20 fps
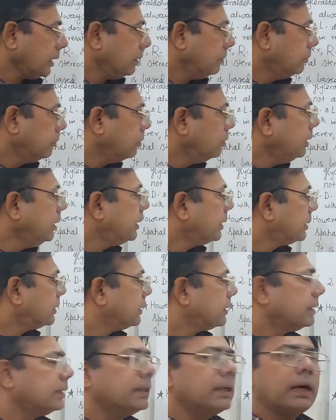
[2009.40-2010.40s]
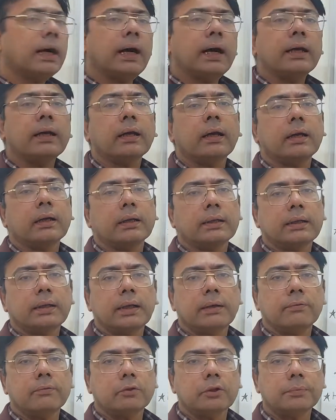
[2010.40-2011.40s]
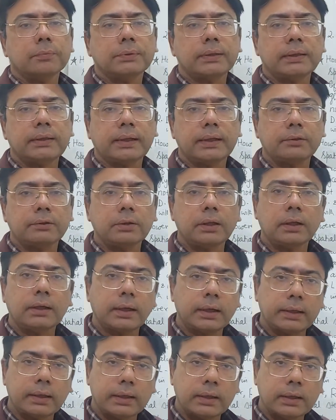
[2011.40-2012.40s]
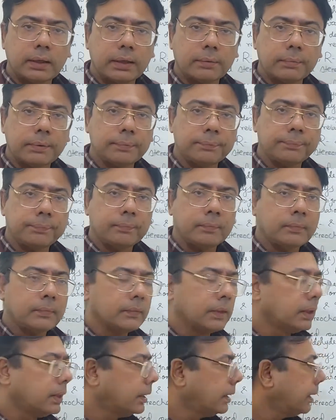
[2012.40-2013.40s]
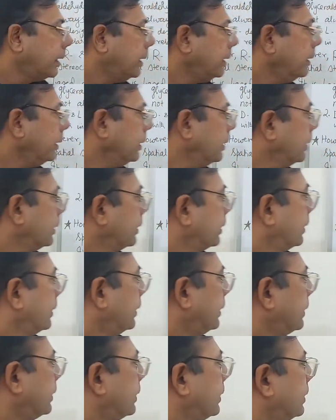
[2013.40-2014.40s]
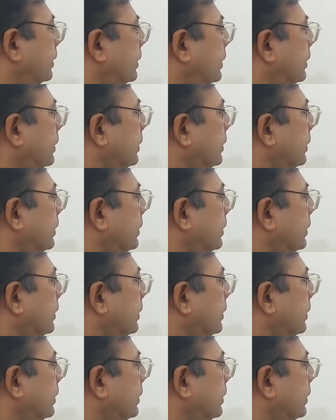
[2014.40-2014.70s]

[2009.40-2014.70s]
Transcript: the hierarchy of groups attached to the chiral carbon, and it